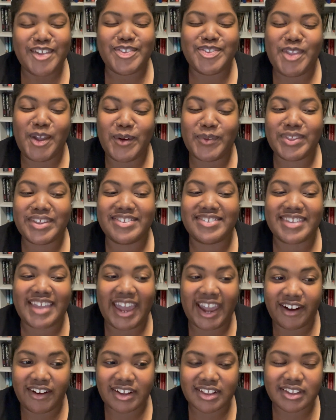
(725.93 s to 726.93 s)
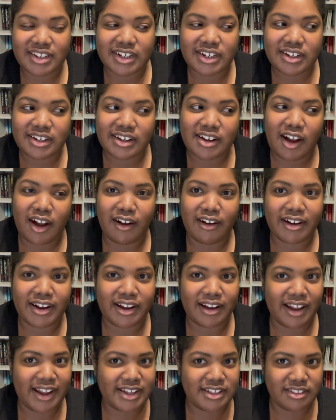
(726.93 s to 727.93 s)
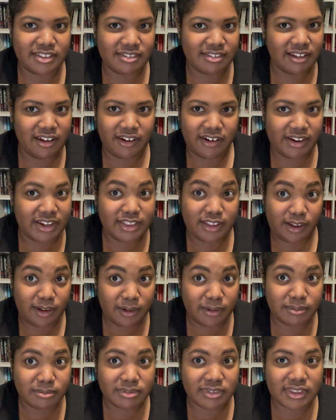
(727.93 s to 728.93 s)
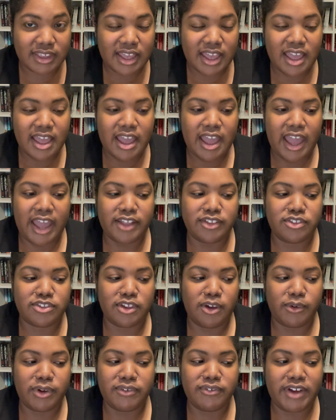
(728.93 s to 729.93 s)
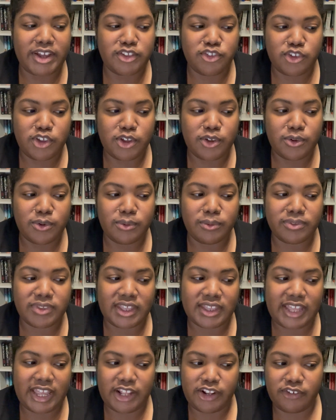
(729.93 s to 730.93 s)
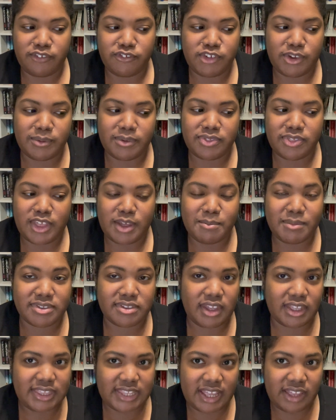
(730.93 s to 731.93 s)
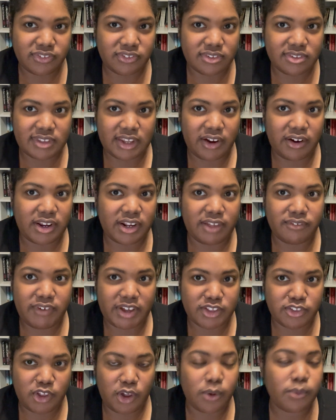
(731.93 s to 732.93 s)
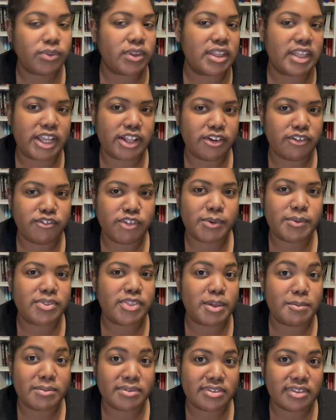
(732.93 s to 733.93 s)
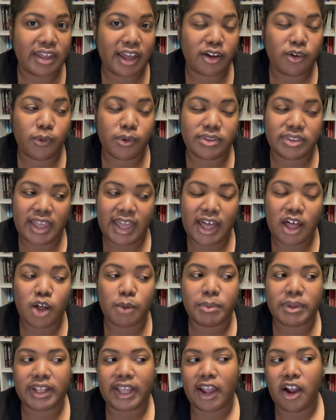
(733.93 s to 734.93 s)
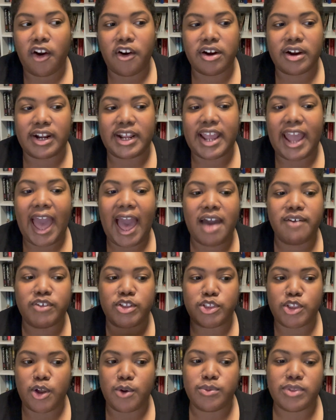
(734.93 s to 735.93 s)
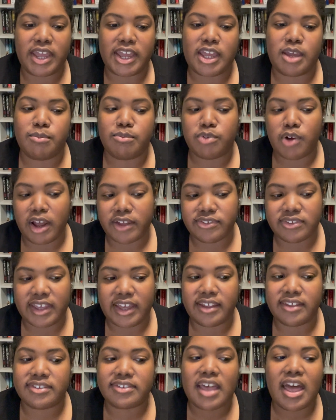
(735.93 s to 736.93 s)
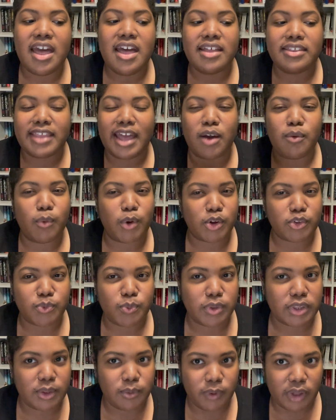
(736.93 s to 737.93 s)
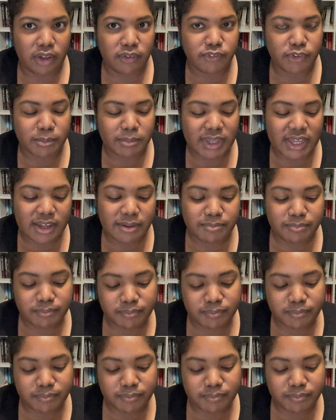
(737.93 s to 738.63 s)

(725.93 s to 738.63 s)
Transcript: know this character or I or I don't. And so if I do, then interviewing them is unnecessary. And if I don't, then interviewing them is not going to help. And I already have a note-taking process that works really well for me.